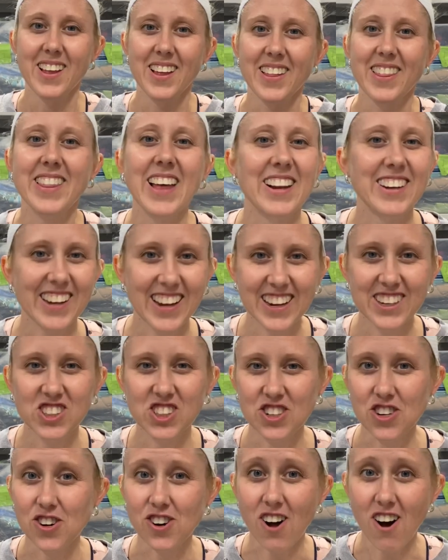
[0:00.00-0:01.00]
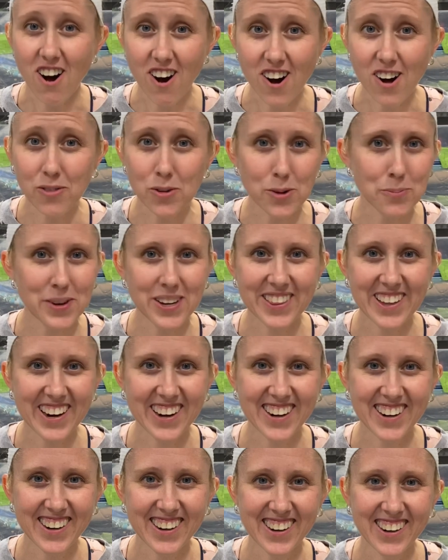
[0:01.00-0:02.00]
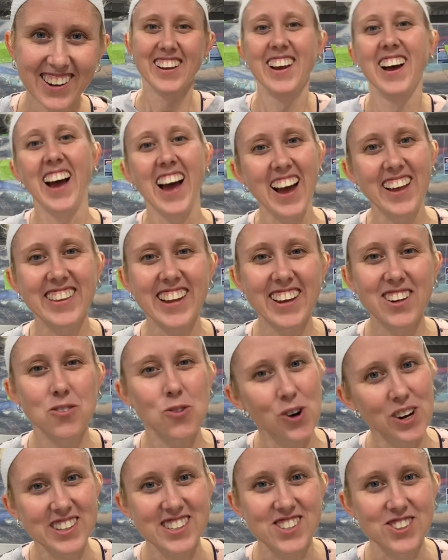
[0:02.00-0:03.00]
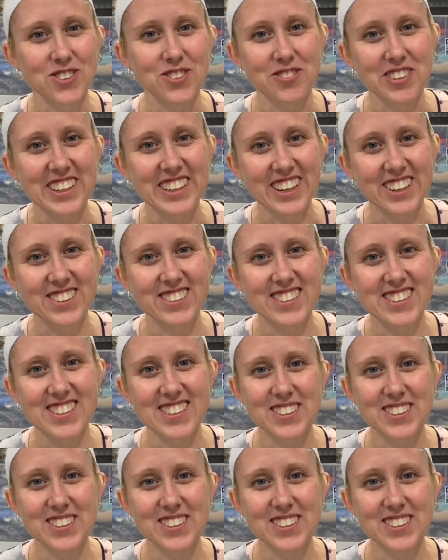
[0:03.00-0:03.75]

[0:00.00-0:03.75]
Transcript: that occasional haul will be there, and then what sold videos.